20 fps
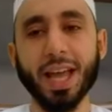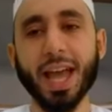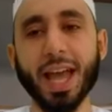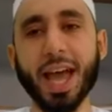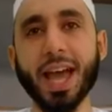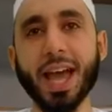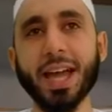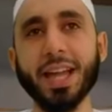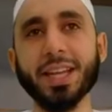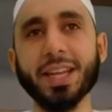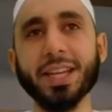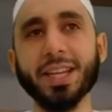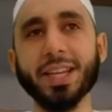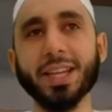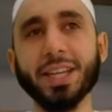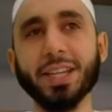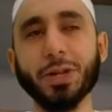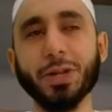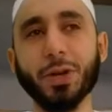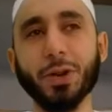And,
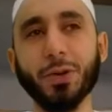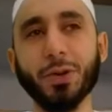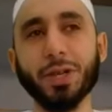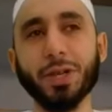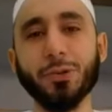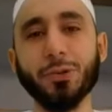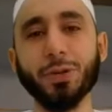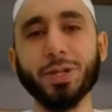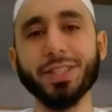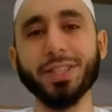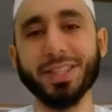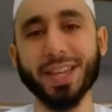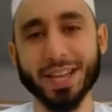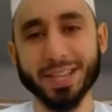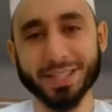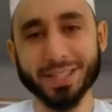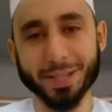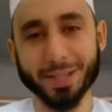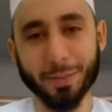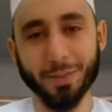you know, he would say
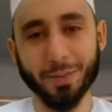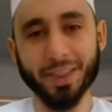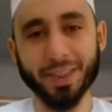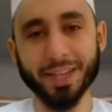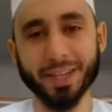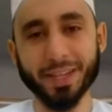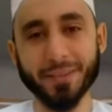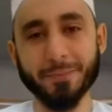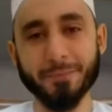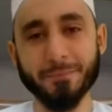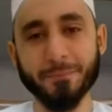something